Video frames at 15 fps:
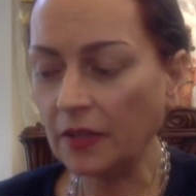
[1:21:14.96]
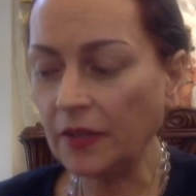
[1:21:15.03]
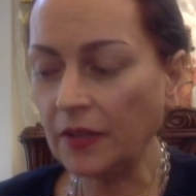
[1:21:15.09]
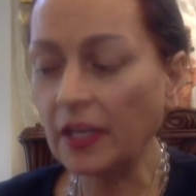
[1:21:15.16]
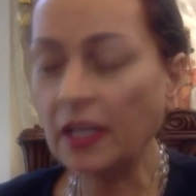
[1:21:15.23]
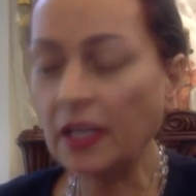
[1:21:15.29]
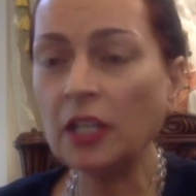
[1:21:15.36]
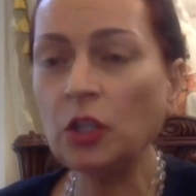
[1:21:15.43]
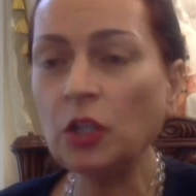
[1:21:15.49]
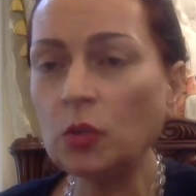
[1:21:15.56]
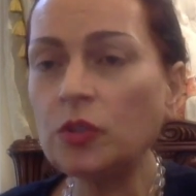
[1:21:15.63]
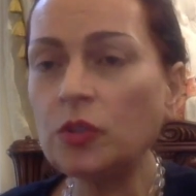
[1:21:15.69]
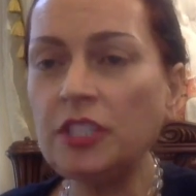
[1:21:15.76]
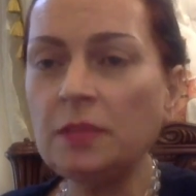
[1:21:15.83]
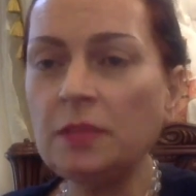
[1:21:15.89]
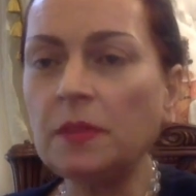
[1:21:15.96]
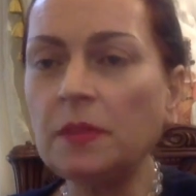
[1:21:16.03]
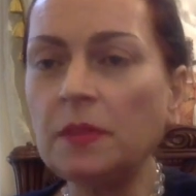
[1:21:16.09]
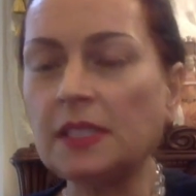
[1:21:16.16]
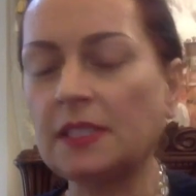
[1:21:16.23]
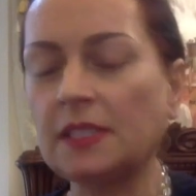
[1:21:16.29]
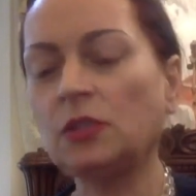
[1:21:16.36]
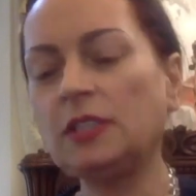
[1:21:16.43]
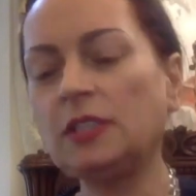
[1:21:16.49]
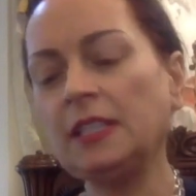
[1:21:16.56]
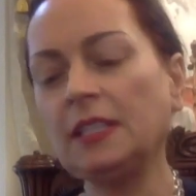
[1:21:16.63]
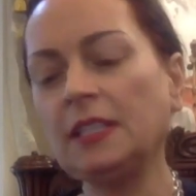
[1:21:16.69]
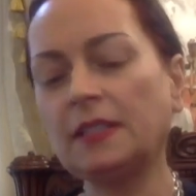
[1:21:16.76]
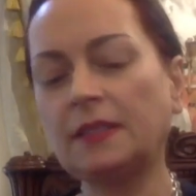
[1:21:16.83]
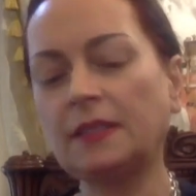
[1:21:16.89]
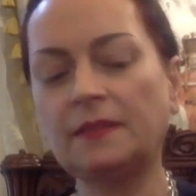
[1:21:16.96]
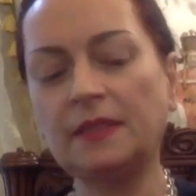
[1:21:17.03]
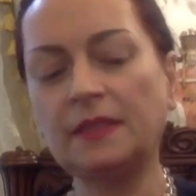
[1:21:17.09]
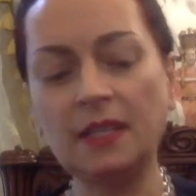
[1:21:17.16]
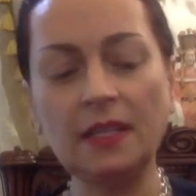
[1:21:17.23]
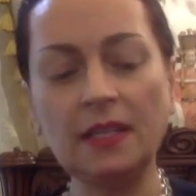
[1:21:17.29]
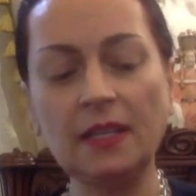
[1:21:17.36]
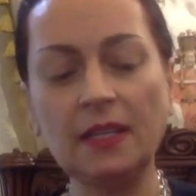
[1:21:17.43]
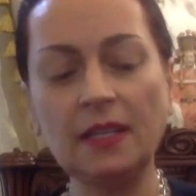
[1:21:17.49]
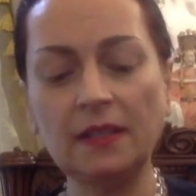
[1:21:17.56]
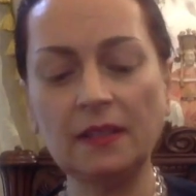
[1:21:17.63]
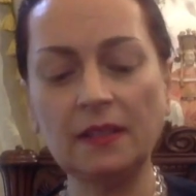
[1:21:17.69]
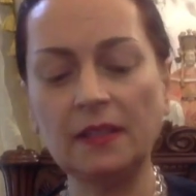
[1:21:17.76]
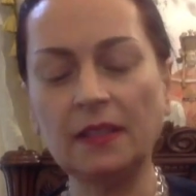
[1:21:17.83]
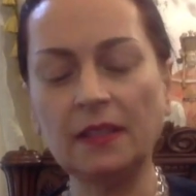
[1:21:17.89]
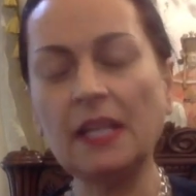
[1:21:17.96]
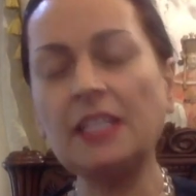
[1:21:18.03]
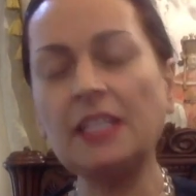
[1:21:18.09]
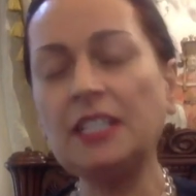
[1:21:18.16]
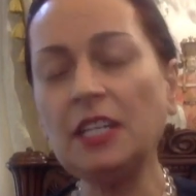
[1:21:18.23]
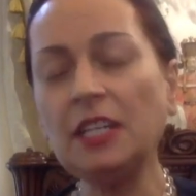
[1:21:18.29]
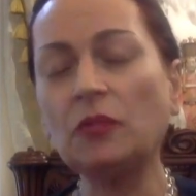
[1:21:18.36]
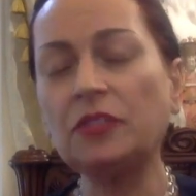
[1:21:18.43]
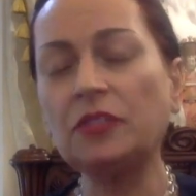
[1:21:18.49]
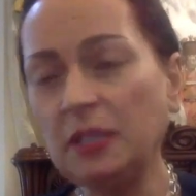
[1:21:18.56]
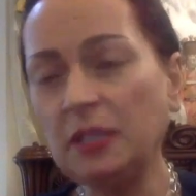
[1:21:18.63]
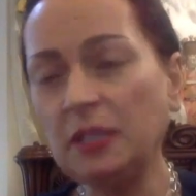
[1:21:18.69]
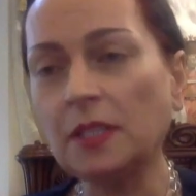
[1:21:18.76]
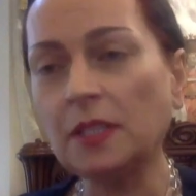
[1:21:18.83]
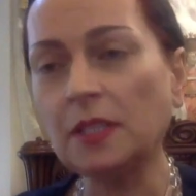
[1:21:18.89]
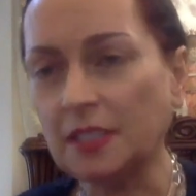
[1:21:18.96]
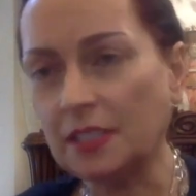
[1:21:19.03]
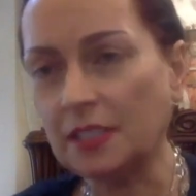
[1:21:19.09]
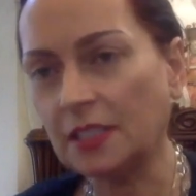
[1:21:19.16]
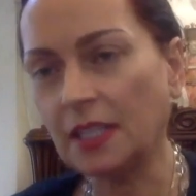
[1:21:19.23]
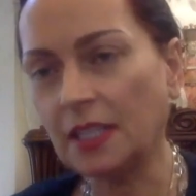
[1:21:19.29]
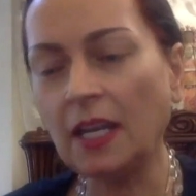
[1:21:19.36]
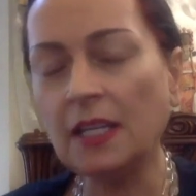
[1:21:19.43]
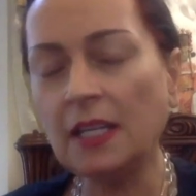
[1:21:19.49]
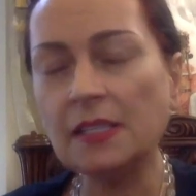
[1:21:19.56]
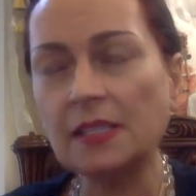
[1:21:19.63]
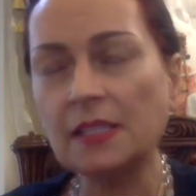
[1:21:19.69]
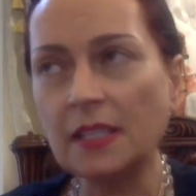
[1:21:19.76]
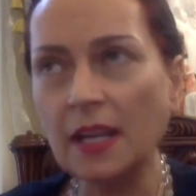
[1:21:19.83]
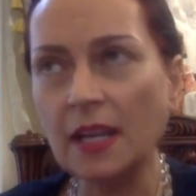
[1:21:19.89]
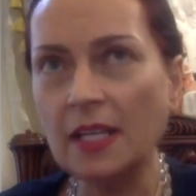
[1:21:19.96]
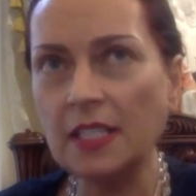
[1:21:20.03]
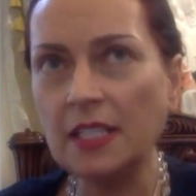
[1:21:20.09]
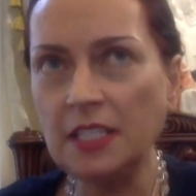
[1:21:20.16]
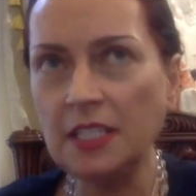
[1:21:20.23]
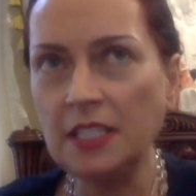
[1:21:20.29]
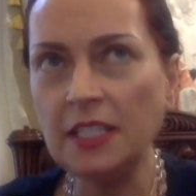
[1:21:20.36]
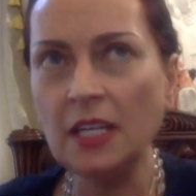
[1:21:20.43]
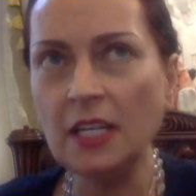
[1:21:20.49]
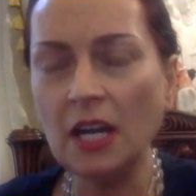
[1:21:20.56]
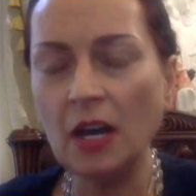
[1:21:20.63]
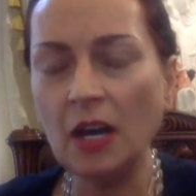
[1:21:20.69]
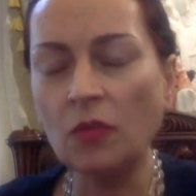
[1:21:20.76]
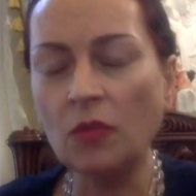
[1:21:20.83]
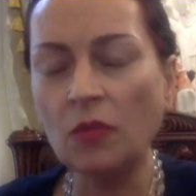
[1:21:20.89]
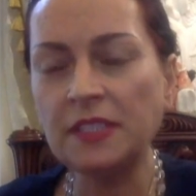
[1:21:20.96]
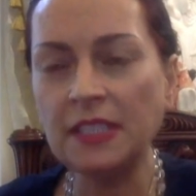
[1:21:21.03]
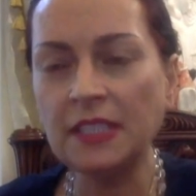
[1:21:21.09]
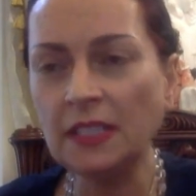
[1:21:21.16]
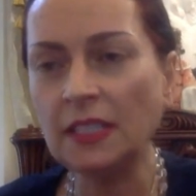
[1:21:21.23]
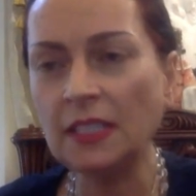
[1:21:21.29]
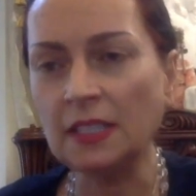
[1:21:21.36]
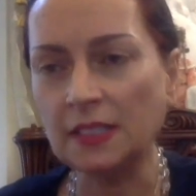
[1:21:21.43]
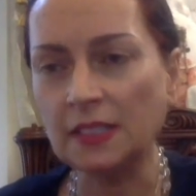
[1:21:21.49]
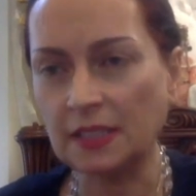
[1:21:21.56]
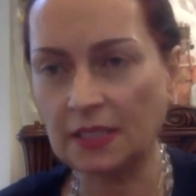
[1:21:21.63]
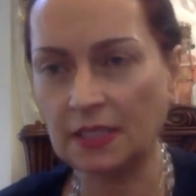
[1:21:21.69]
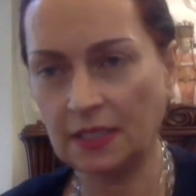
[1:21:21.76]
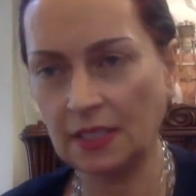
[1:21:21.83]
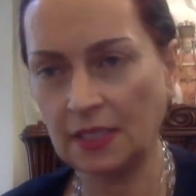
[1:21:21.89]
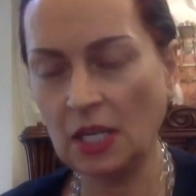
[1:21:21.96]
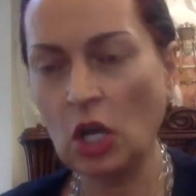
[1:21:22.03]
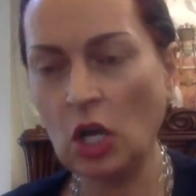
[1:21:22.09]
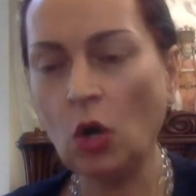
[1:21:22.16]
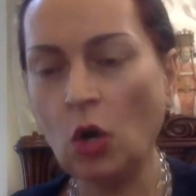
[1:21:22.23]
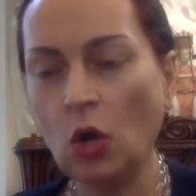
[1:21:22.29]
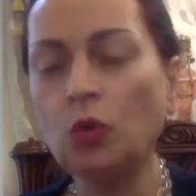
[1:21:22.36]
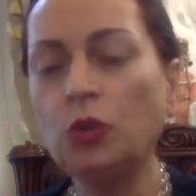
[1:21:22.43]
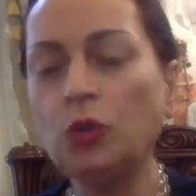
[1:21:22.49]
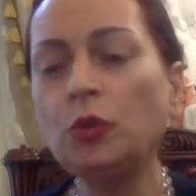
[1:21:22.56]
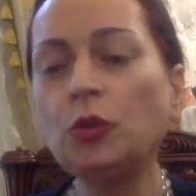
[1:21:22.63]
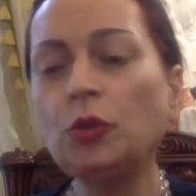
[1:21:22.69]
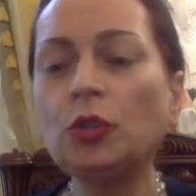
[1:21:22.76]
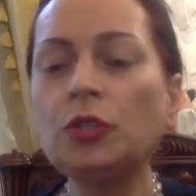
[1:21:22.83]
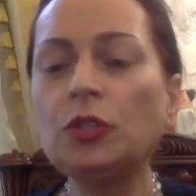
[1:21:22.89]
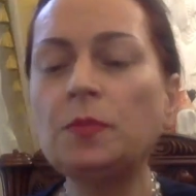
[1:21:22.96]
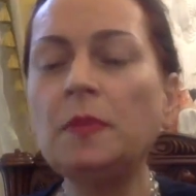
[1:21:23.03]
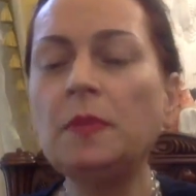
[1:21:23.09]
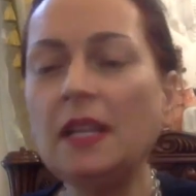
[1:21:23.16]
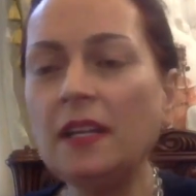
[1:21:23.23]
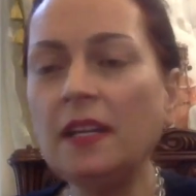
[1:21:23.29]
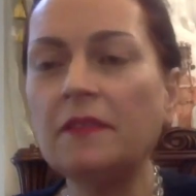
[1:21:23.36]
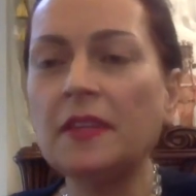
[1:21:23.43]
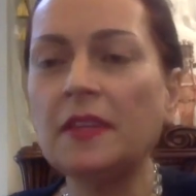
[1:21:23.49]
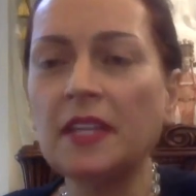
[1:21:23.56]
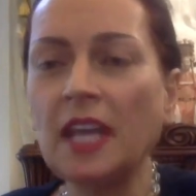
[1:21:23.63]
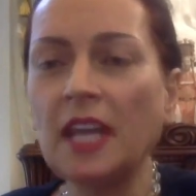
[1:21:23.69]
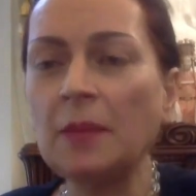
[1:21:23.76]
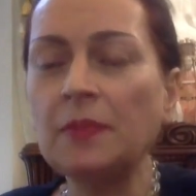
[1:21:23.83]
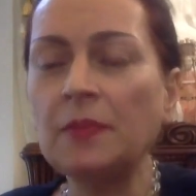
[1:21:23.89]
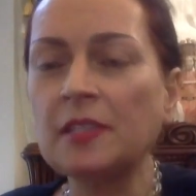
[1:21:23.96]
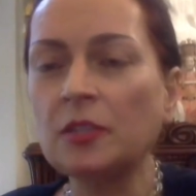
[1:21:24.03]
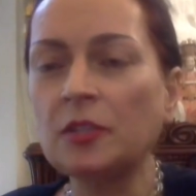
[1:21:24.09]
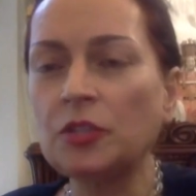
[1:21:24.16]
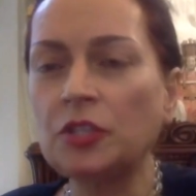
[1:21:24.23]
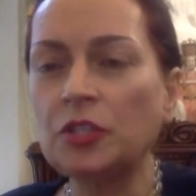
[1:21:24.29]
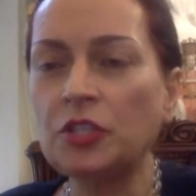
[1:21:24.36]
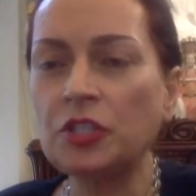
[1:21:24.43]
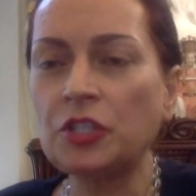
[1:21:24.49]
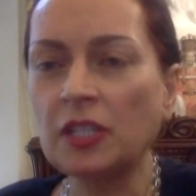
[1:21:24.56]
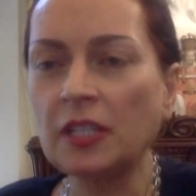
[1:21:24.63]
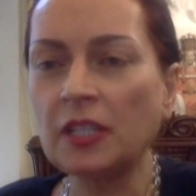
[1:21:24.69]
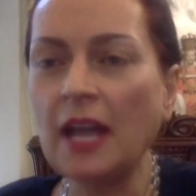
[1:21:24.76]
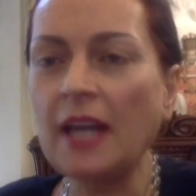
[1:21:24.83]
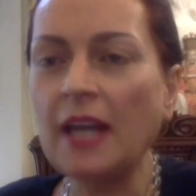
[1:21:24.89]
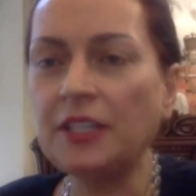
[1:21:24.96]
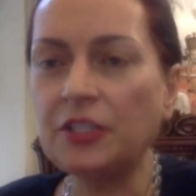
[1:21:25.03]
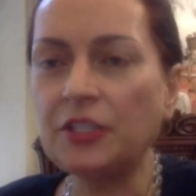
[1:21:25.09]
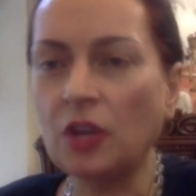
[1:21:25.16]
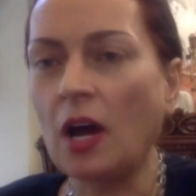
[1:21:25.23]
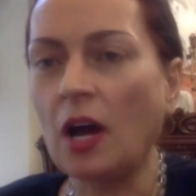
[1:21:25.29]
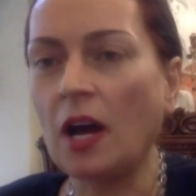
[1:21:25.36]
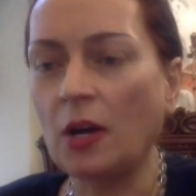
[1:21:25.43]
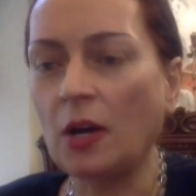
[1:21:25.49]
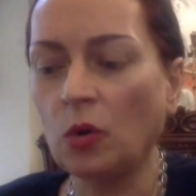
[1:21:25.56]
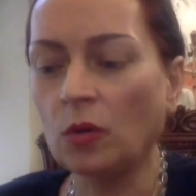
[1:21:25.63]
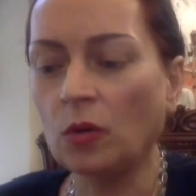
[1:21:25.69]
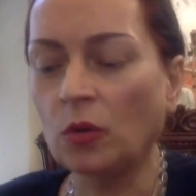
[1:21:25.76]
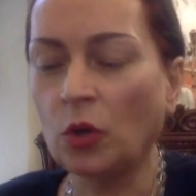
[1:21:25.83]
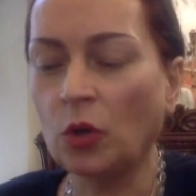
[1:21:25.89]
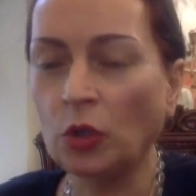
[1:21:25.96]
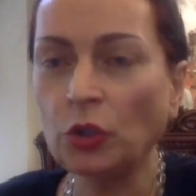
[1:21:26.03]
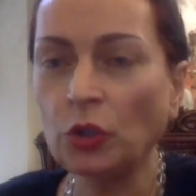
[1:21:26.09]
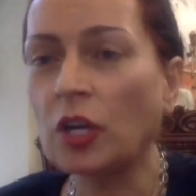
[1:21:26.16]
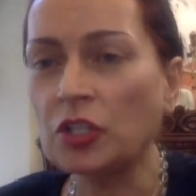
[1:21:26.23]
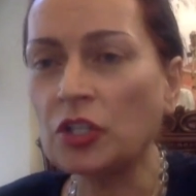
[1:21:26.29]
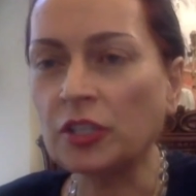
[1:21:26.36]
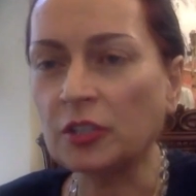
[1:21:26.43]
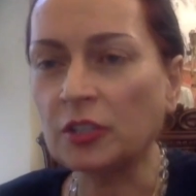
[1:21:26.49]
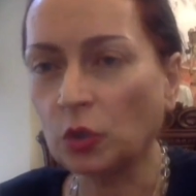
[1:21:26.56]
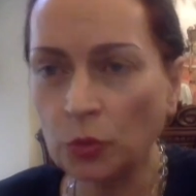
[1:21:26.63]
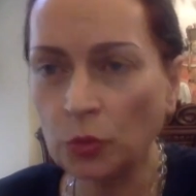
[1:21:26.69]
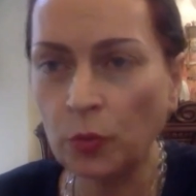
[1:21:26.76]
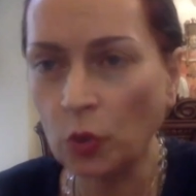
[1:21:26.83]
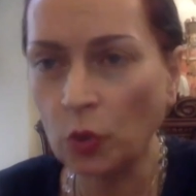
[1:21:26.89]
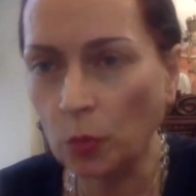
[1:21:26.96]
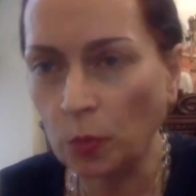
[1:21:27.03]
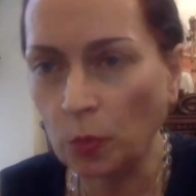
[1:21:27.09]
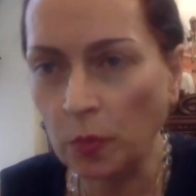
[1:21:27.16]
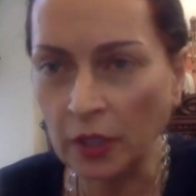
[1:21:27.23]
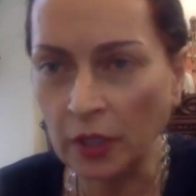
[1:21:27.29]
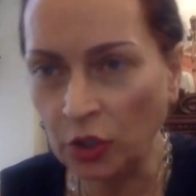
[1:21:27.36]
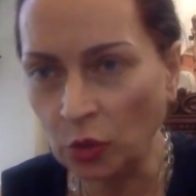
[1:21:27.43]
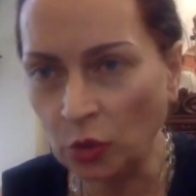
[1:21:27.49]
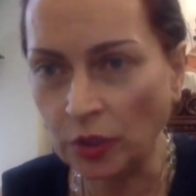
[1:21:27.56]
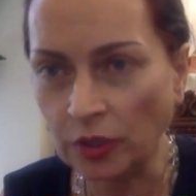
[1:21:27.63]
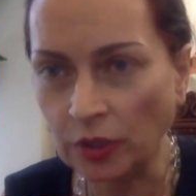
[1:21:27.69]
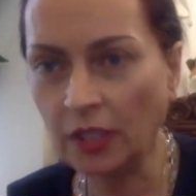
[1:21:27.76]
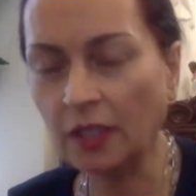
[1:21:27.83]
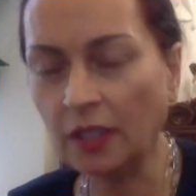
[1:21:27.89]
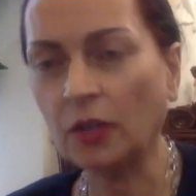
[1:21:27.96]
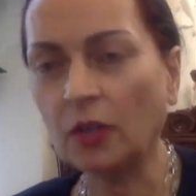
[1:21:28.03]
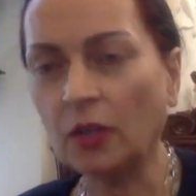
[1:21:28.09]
There are no demons. You see, the idea of demons is the idea of Satanists who do not believe in the absolute light Ra, who are not Russians, who are not properly human.